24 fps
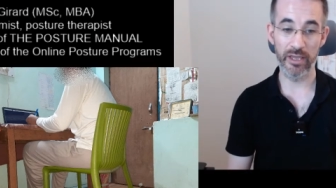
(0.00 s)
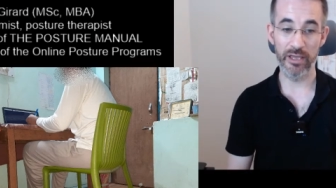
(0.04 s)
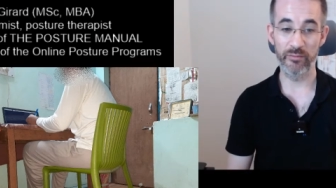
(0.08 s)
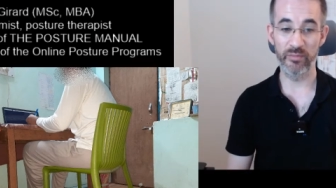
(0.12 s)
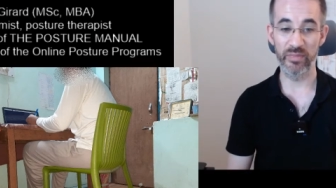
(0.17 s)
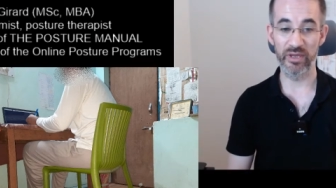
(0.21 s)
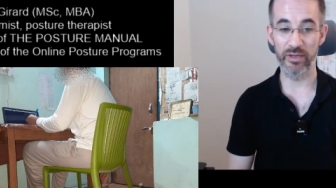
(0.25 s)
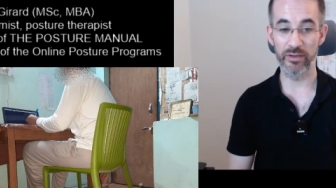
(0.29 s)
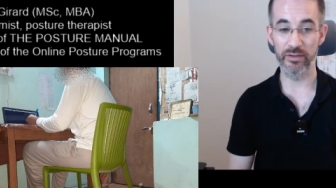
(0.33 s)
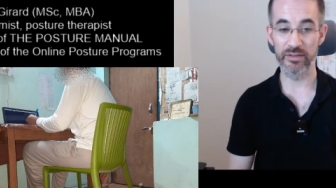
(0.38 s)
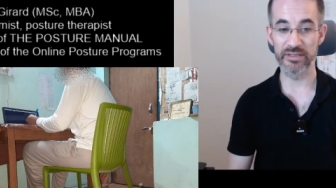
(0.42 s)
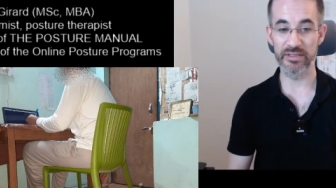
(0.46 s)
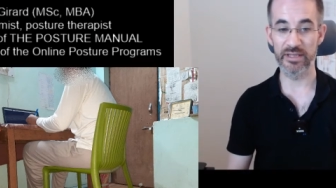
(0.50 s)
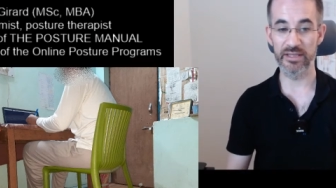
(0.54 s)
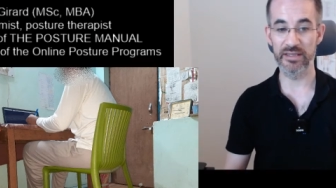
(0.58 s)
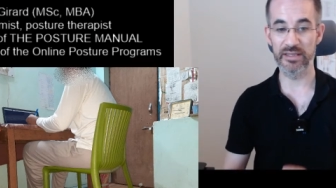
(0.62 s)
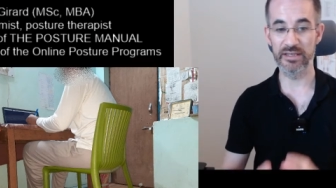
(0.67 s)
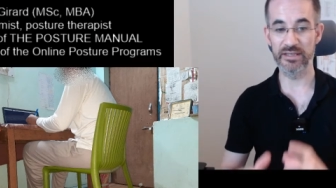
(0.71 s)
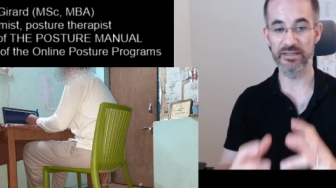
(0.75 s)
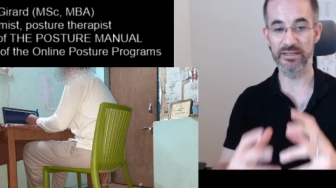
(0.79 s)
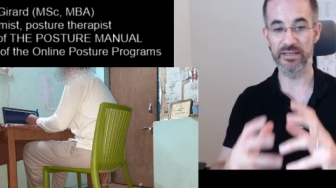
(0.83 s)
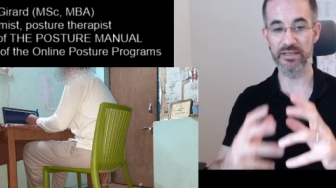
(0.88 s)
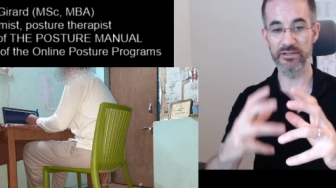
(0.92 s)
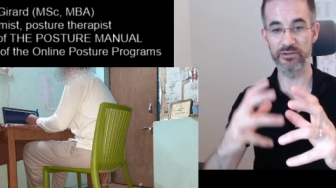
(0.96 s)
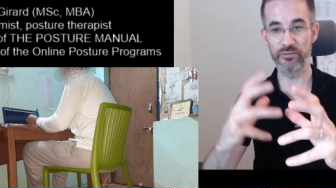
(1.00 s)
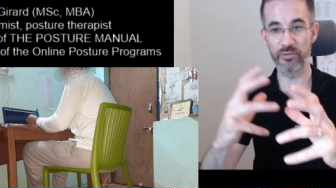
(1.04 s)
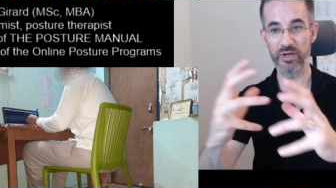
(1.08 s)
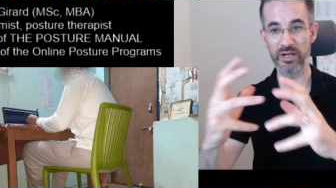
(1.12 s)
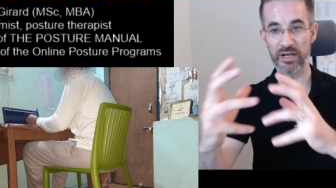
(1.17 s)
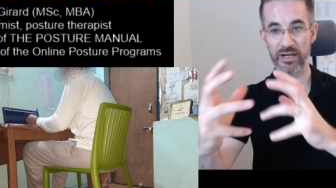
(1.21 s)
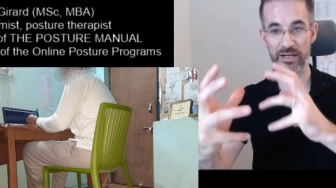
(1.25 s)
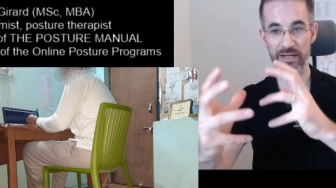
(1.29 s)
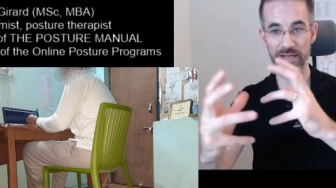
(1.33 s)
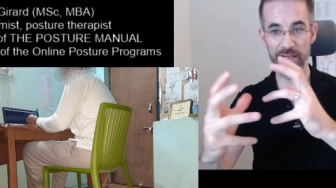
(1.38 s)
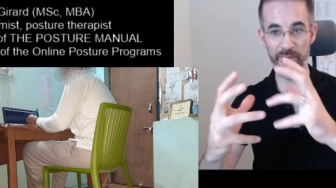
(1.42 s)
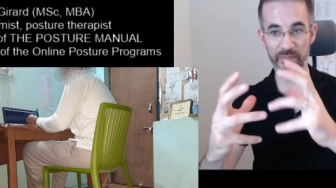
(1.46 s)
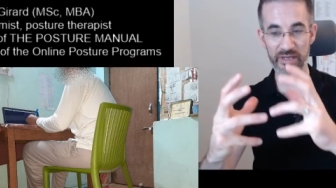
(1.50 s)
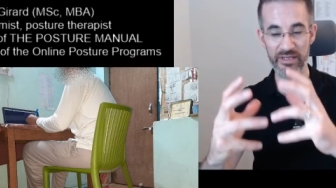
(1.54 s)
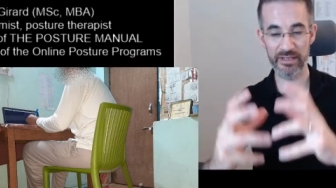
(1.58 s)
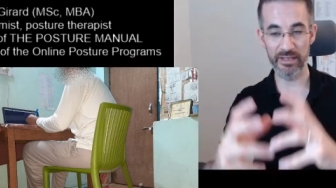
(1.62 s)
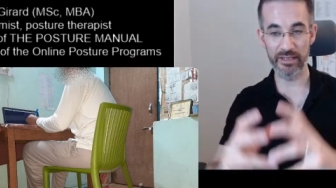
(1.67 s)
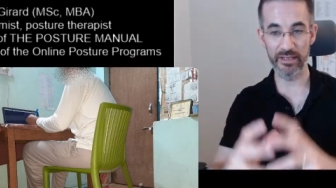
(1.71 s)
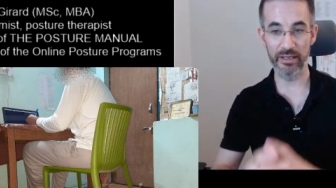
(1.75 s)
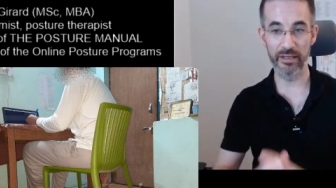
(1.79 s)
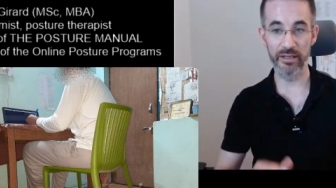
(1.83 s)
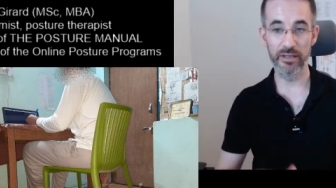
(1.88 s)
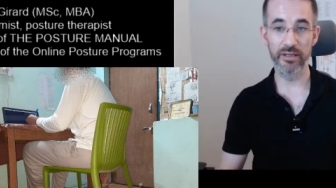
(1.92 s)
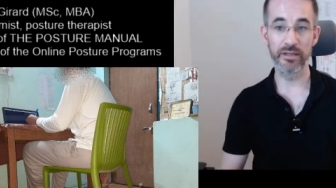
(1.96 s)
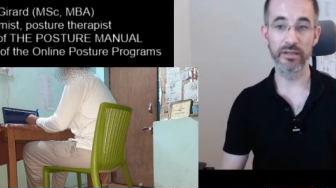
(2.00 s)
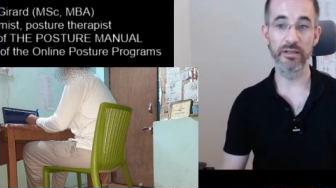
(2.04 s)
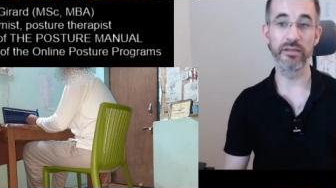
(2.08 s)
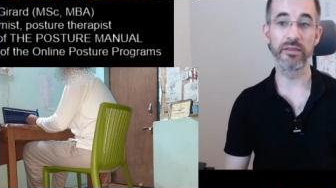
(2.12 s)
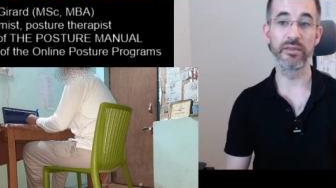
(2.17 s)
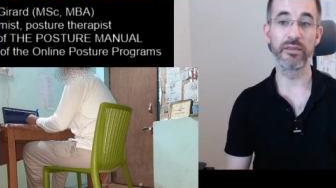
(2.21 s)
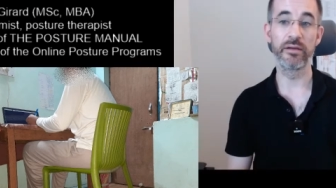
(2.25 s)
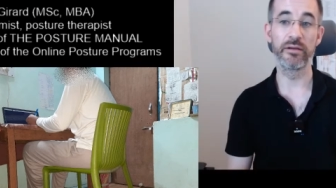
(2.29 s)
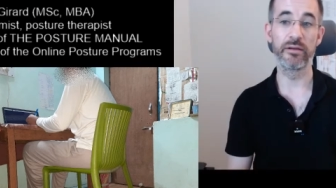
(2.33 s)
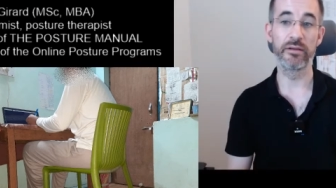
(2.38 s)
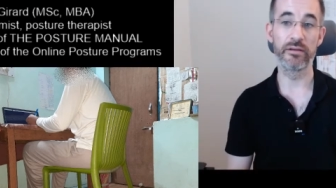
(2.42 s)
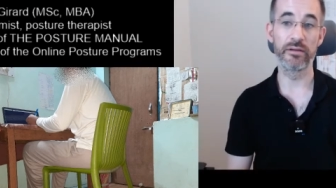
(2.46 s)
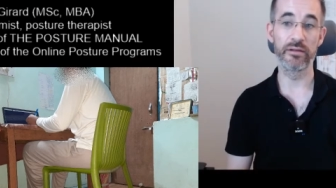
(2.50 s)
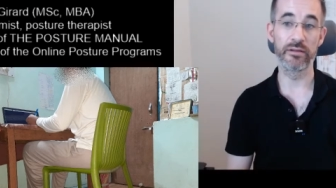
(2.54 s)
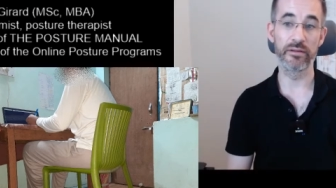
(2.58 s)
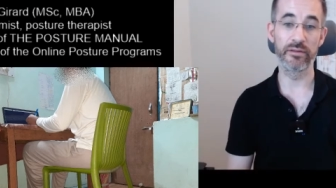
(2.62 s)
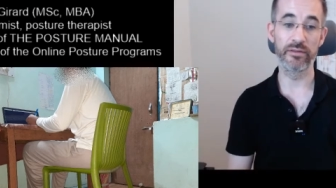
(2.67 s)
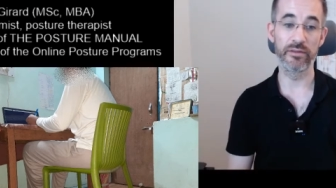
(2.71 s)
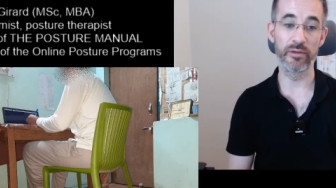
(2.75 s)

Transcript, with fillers: because this is really limiting the,